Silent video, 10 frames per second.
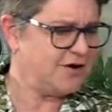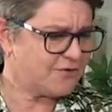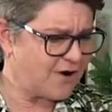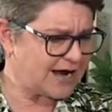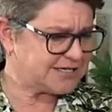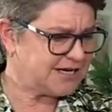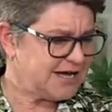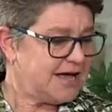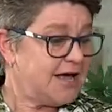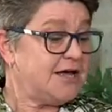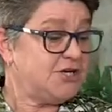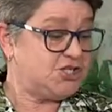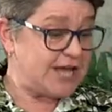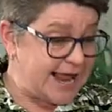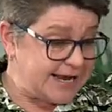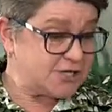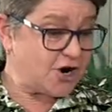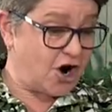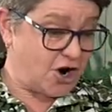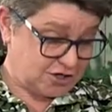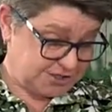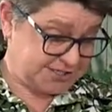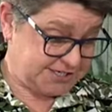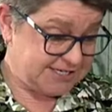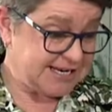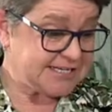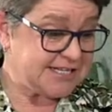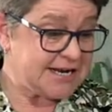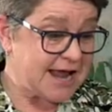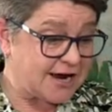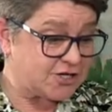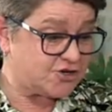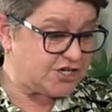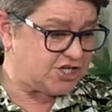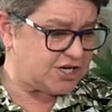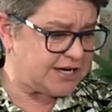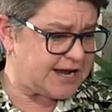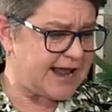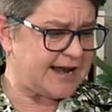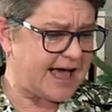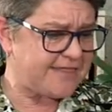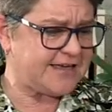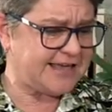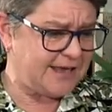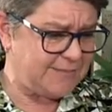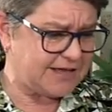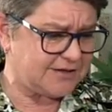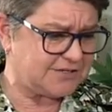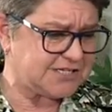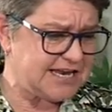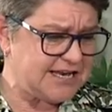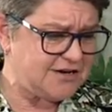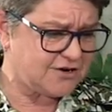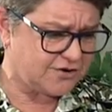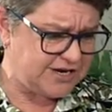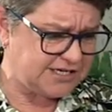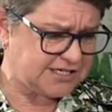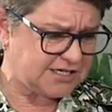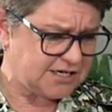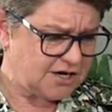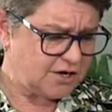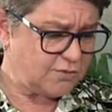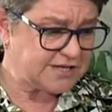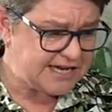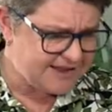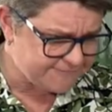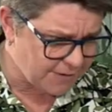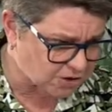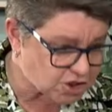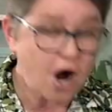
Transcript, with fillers: Right. Janet asks, does the nitrogen and other chemicals increase with leaf mulch?